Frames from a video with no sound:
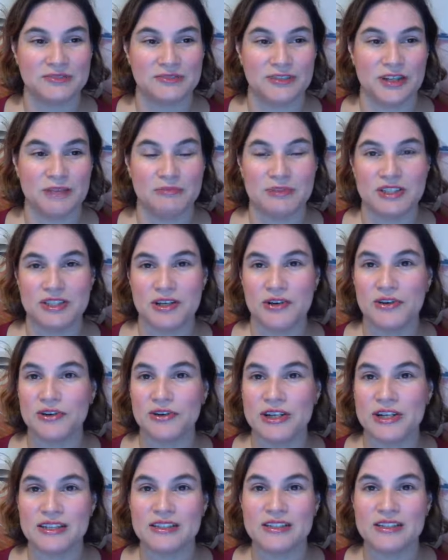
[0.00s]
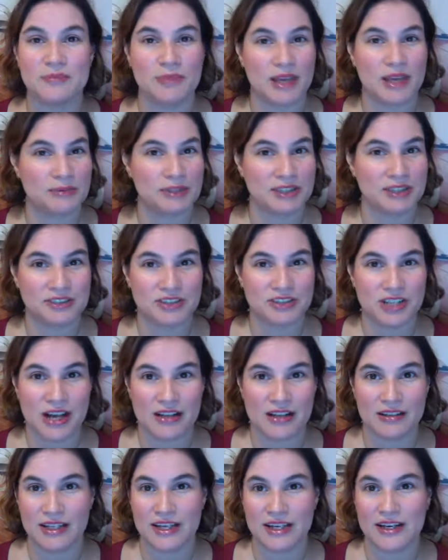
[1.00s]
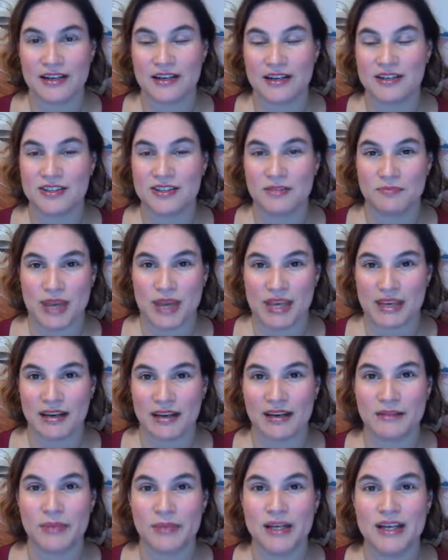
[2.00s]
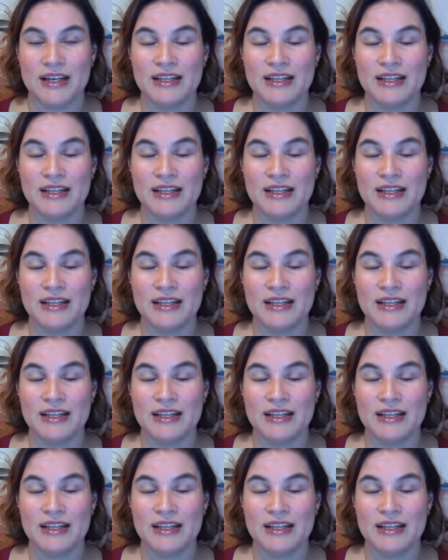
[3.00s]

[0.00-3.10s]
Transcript: from deodorant to baby and child care to makeup.